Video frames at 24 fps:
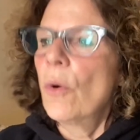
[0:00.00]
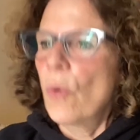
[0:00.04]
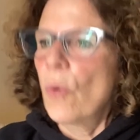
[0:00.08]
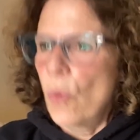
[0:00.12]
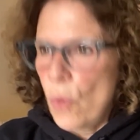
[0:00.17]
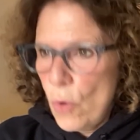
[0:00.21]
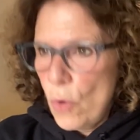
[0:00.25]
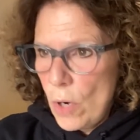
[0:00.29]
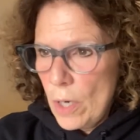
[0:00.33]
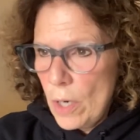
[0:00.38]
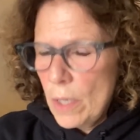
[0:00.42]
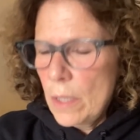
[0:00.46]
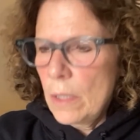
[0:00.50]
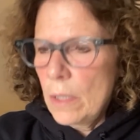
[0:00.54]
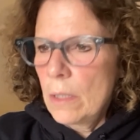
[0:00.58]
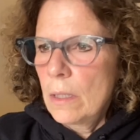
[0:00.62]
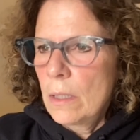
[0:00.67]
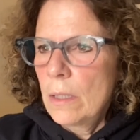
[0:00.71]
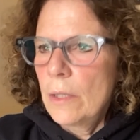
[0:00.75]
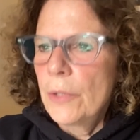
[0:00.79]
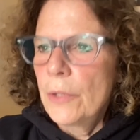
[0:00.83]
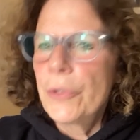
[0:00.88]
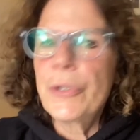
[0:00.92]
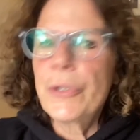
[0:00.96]
Or,
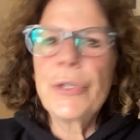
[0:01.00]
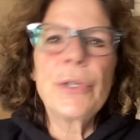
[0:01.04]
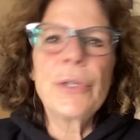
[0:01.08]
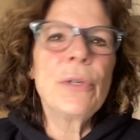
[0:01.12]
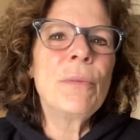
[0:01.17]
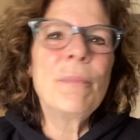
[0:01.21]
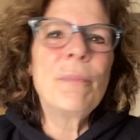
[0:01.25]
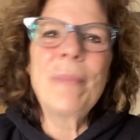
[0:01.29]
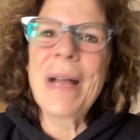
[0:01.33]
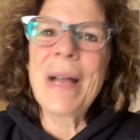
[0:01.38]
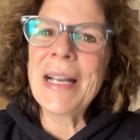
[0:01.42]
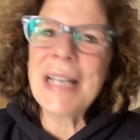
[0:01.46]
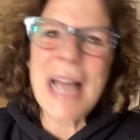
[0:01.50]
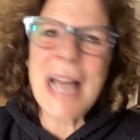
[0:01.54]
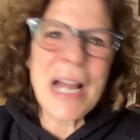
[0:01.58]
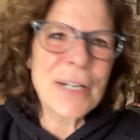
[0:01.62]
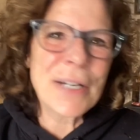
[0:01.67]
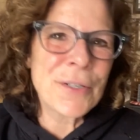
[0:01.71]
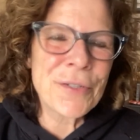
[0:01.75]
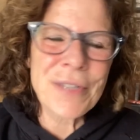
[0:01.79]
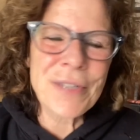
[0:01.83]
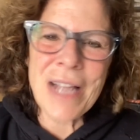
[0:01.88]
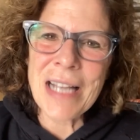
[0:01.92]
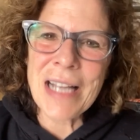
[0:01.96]
Jill, my doctor's